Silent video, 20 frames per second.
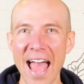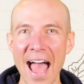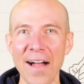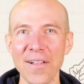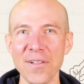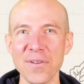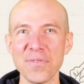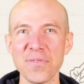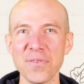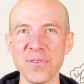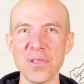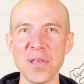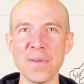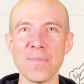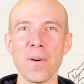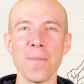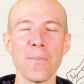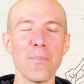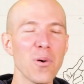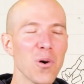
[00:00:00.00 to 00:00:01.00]

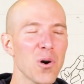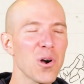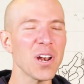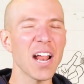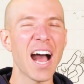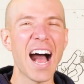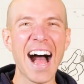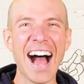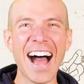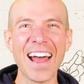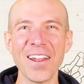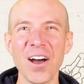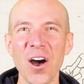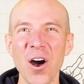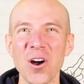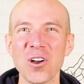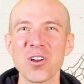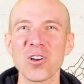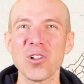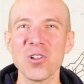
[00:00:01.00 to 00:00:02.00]
Alaphilippe put on
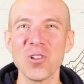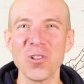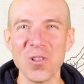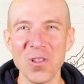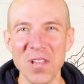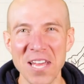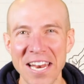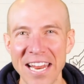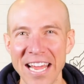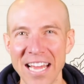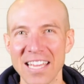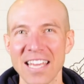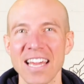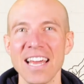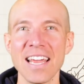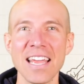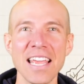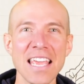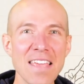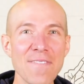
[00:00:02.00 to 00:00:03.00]
a clinic.
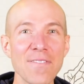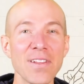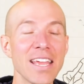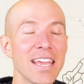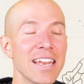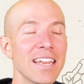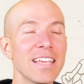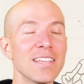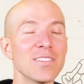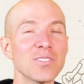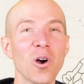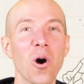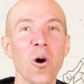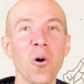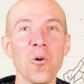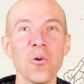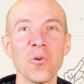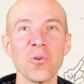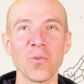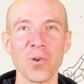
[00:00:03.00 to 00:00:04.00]
Even in his
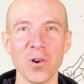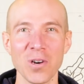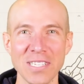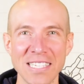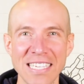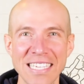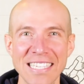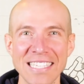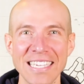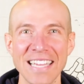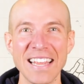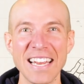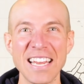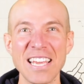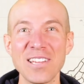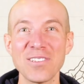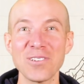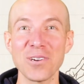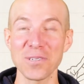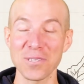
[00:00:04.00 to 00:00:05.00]
own words, he said that
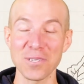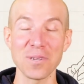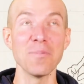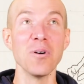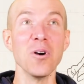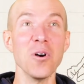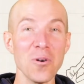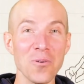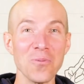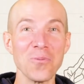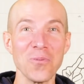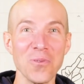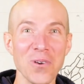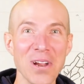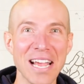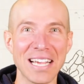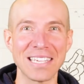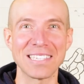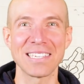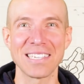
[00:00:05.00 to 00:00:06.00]
he took some
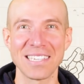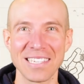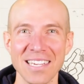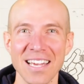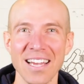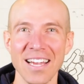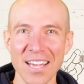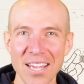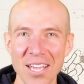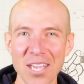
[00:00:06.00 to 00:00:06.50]
risks.